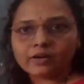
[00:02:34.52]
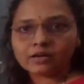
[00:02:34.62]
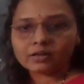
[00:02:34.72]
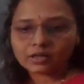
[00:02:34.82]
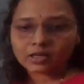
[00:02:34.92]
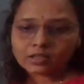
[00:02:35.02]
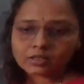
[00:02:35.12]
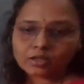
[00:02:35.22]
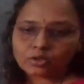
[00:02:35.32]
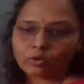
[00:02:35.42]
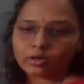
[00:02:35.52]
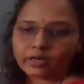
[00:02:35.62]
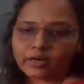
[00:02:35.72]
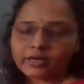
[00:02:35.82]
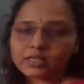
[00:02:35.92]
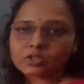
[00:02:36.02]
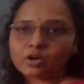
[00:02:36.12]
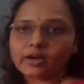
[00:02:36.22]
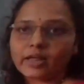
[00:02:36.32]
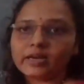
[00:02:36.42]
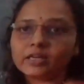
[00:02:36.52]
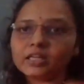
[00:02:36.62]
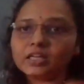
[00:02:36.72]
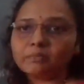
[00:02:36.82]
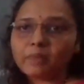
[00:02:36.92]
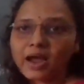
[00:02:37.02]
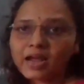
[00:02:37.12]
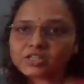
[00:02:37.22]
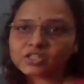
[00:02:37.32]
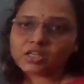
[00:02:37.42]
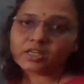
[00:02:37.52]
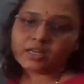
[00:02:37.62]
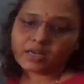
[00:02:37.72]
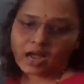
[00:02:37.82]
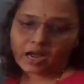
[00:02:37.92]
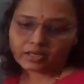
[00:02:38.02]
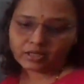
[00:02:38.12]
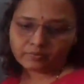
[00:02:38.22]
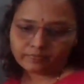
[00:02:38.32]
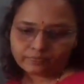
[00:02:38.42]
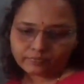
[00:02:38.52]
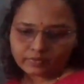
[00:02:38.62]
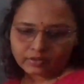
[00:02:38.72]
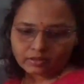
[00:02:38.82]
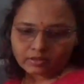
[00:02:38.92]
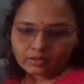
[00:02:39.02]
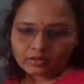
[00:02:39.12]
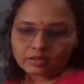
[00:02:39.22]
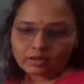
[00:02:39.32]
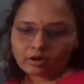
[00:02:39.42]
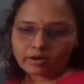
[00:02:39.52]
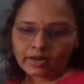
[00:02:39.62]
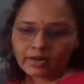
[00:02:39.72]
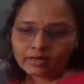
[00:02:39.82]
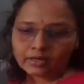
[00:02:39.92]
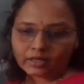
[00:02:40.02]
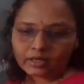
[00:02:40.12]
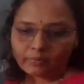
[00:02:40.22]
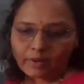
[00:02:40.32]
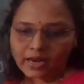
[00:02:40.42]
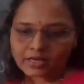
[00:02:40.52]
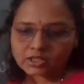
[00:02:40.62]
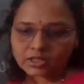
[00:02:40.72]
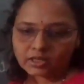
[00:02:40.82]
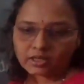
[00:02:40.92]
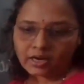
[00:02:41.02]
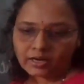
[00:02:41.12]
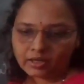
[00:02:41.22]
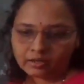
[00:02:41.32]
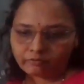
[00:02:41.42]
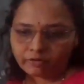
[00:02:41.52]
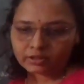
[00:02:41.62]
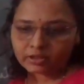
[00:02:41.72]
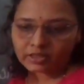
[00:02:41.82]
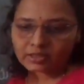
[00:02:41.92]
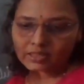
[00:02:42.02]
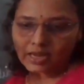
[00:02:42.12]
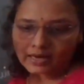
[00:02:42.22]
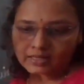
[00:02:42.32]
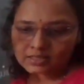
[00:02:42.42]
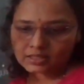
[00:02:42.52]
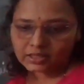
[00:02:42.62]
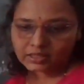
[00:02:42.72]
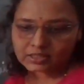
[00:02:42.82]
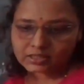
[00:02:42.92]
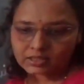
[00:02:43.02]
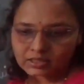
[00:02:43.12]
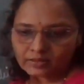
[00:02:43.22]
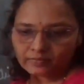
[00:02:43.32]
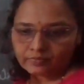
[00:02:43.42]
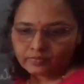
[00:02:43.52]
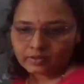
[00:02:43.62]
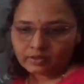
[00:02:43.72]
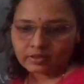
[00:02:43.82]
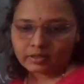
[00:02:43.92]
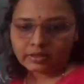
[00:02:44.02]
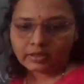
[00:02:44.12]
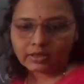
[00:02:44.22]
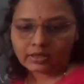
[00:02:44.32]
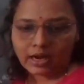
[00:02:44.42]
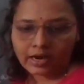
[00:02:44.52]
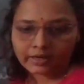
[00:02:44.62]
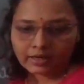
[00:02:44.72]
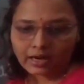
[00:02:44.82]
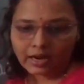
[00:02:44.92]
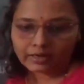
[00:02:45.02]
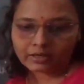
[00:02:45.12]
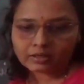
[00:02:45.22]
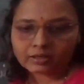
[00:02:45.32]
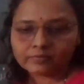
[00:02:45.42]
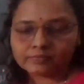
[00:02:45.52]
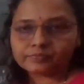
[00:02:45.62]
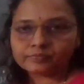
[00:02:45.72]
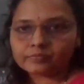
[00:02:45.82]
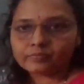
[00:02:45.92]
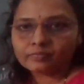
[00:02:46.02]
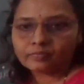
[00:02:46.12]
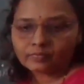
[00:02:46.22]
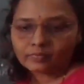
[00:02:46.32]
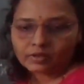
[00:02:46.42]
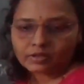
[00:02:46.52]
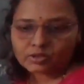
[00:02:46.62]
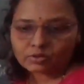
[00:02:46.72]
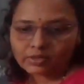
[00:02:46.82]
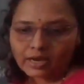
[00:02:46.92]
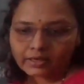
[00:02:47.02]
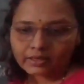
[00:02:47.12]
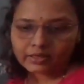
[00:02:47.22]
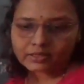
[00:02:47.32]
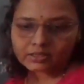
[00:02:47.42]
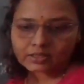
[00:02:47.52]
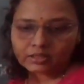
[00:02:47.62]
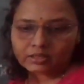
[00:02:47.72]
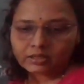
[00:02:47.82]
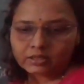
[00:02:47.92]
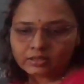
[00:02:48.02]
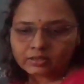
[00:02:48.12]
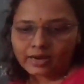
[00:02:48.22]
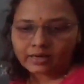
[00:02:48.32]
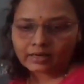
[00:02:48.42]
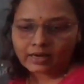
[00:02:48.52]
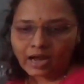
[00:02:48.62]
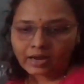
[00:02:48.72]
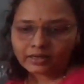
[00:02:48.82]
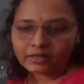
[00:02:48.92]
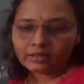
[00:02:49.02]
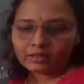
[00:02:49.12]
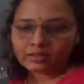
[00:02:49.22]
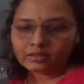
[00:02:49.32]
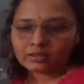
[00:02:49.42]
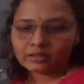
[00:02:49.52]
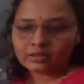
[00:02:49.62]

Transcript: our earth rotates on an imaginary line. On an imaginary line with its axis inclined like. So that is that line.